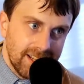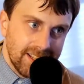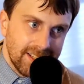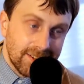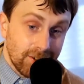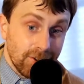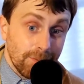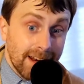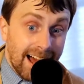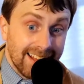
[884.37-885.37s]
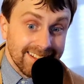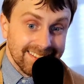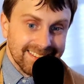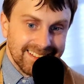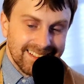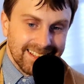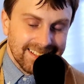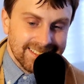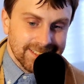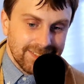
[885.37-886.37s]
terminology that they
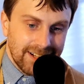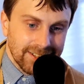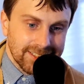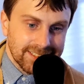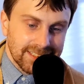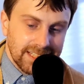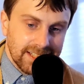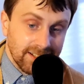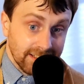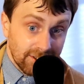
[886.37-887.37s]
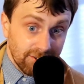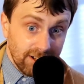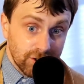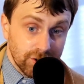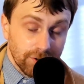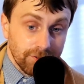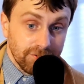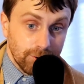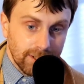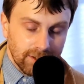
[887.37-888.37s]
somehow sneak alliteration of
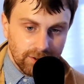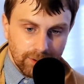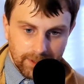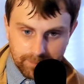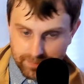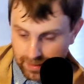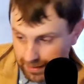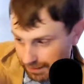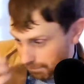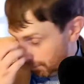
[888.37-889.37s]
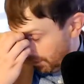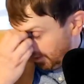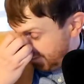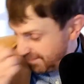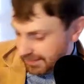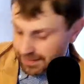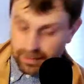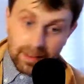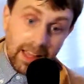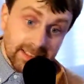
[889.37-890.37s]
fruit into it. But
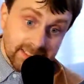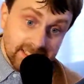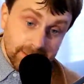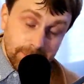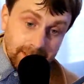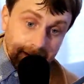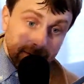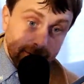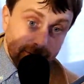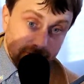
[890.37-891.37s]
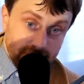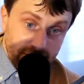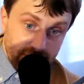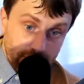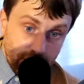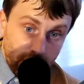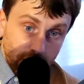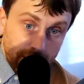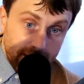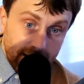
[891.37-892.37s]
as this being the first
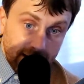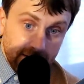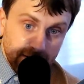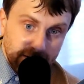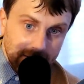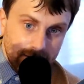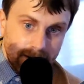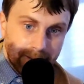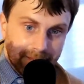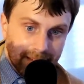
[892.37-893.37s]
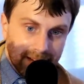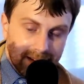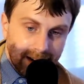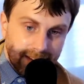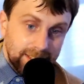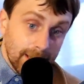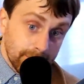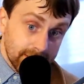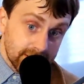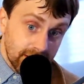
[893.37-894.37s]
Fruitopia that I reviewed, I think I'm
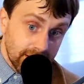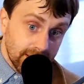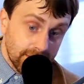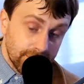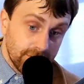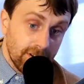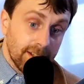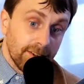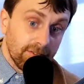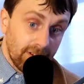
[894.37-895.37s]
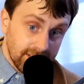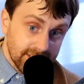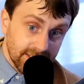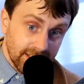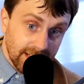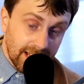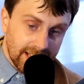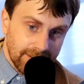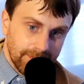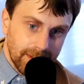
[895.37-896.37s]
excited to try the rest of the
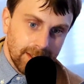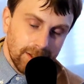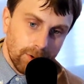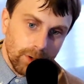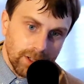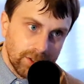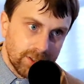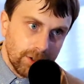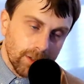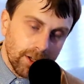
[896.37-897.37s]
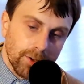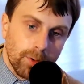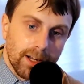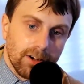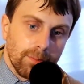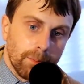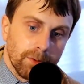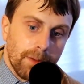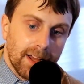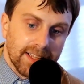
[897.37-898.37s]
line, which the only other one I remember
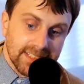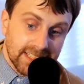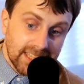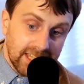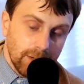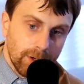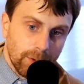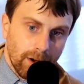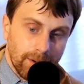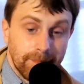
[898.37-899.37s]
buying is a Kiwi one.